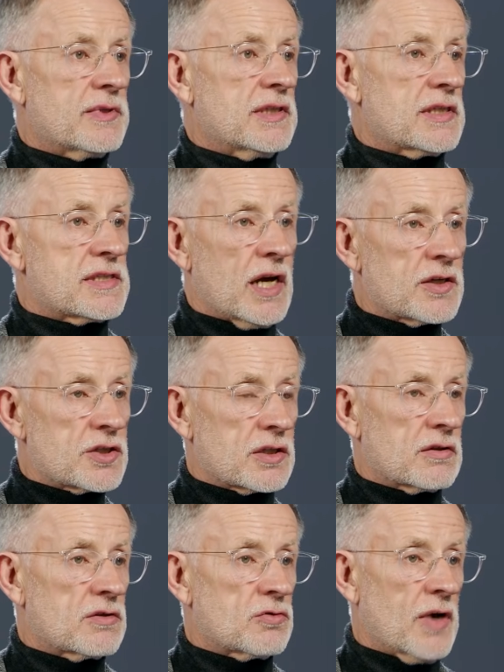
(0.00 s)
the
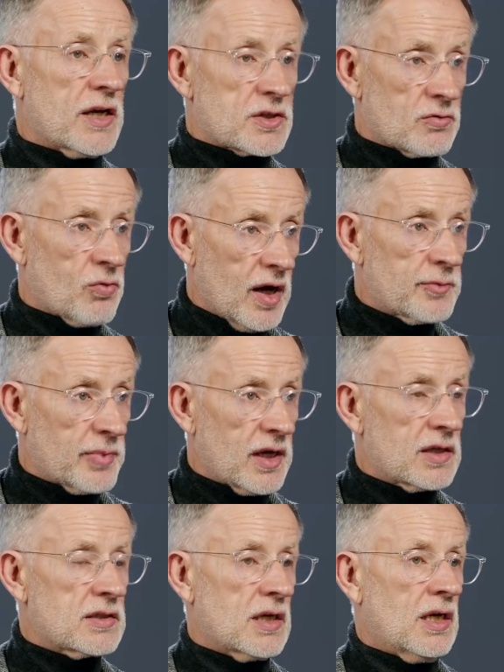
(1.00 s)
extension to HF
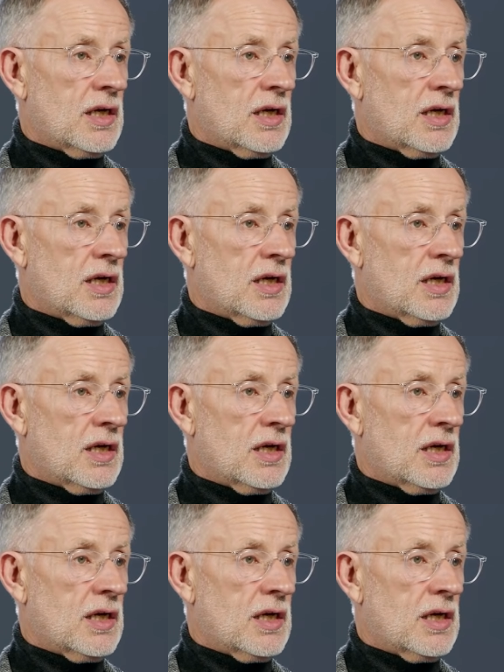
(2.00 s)
wideband